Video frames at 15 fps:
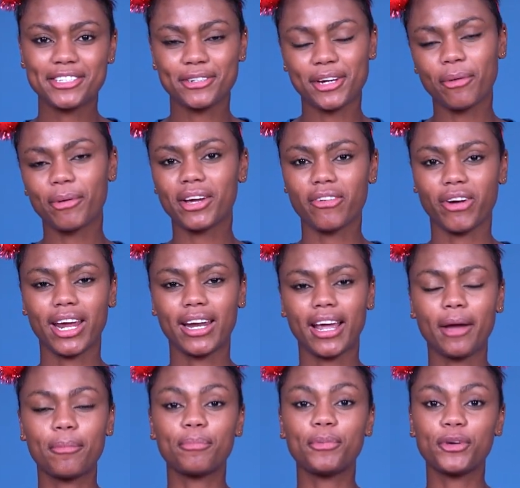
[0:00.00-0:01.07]
Today we're creating
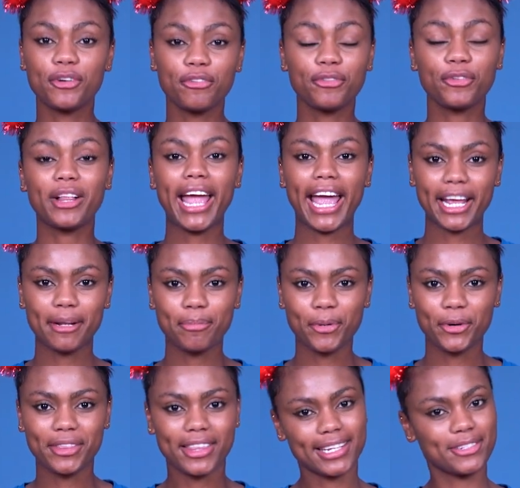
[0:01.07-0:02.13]
a beautiful
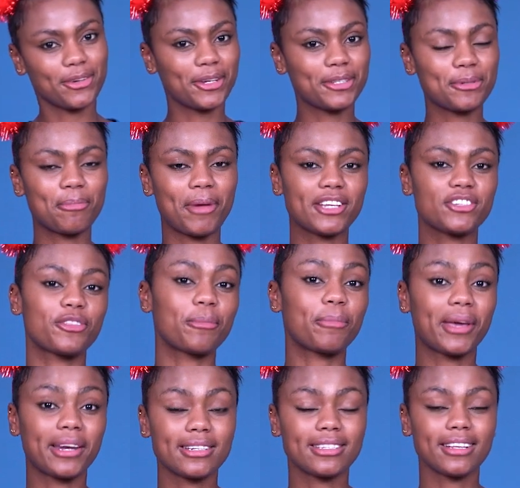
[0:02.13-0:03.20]
headboard that's going to match the
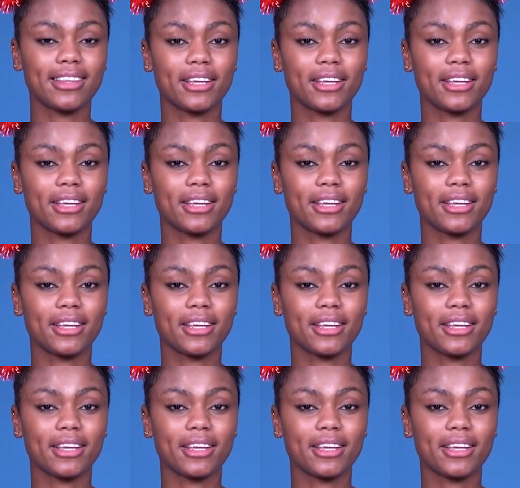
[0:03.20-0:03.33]
pedestal